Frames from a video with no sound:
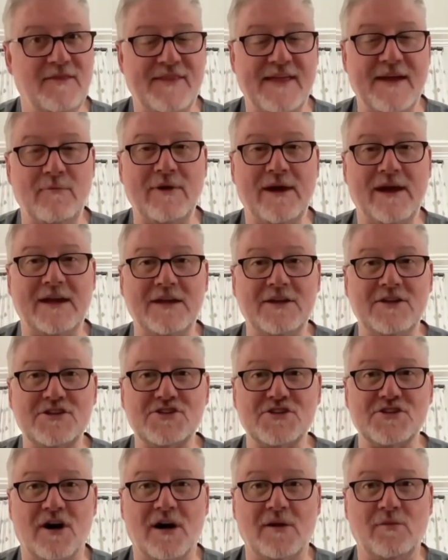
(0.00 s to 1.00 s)
Then we're going to
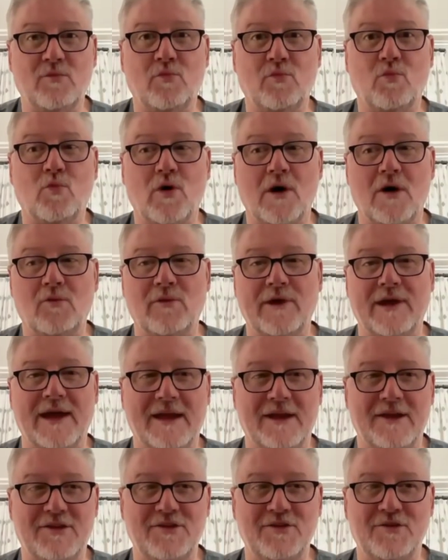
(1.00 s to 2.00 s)
decide what we're
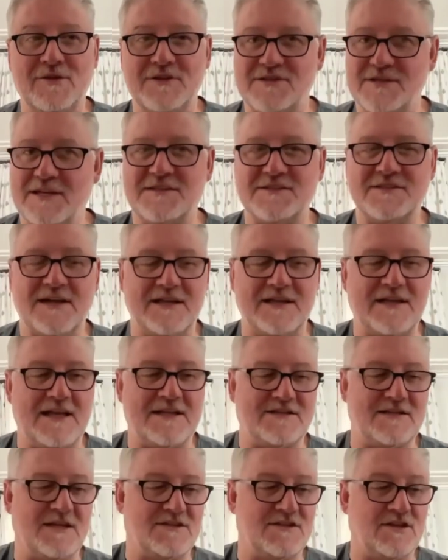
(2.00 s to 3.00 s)
going to do. It's
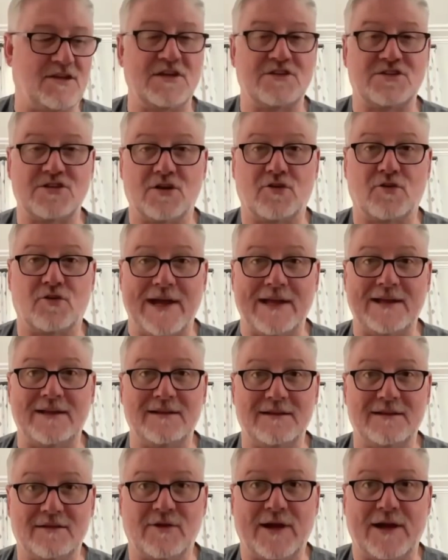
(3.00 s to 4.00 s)
a
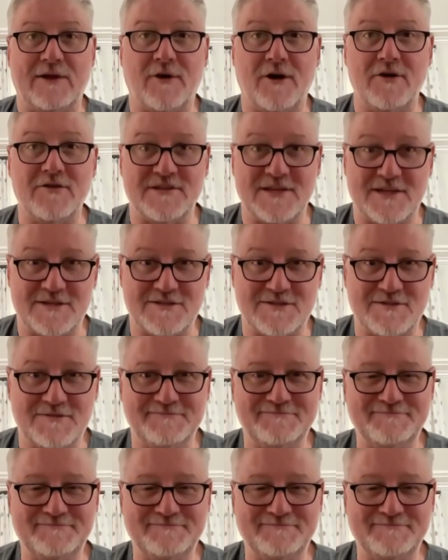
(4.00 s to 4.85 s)
great road test.